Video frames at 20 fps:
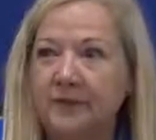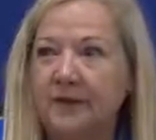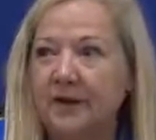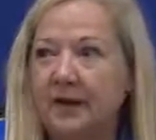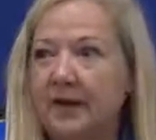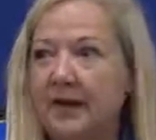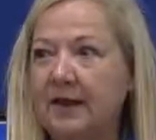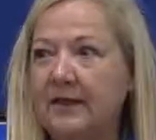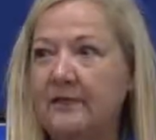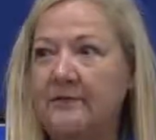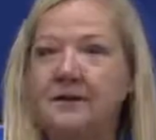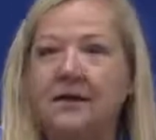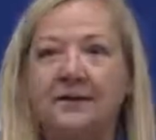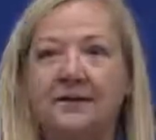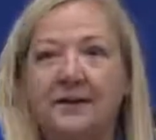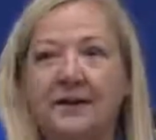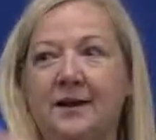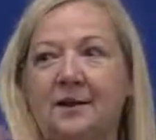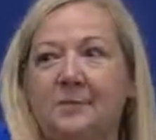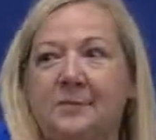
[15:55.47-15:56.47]
Okay, y'all
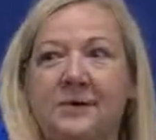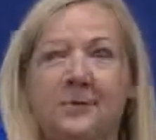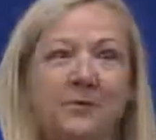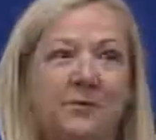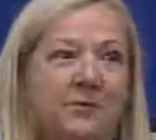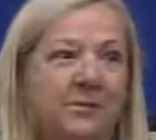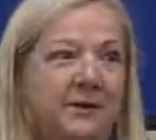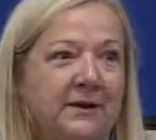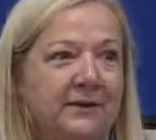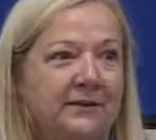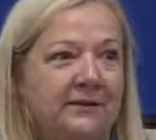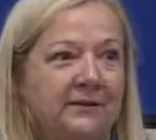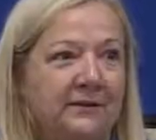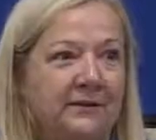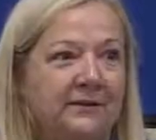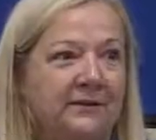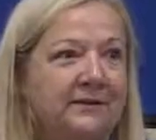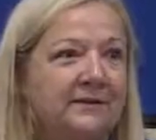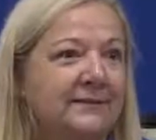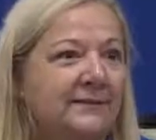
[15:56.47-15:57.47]
can get up and get more
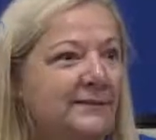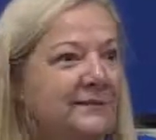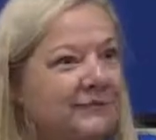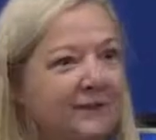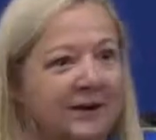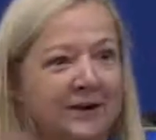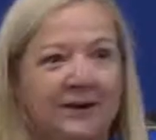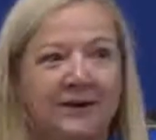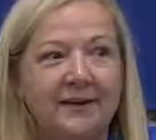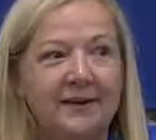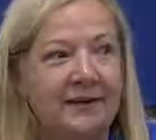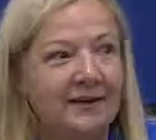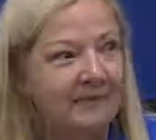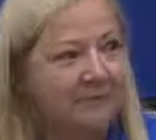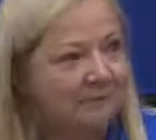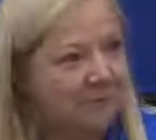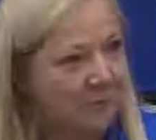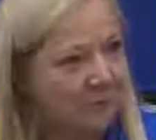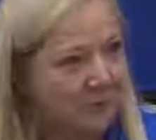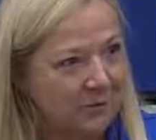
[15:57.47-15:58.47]
pizza. This is very
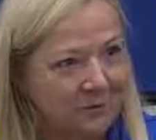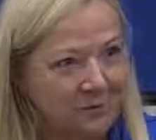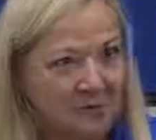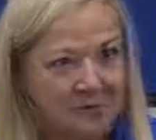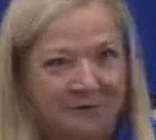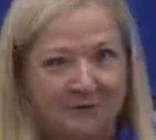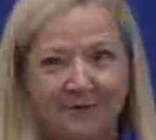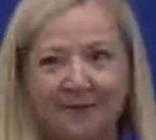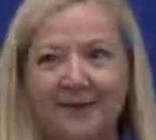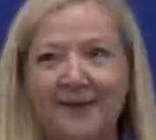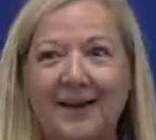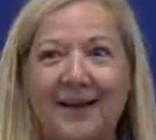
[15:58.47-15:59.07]
informal.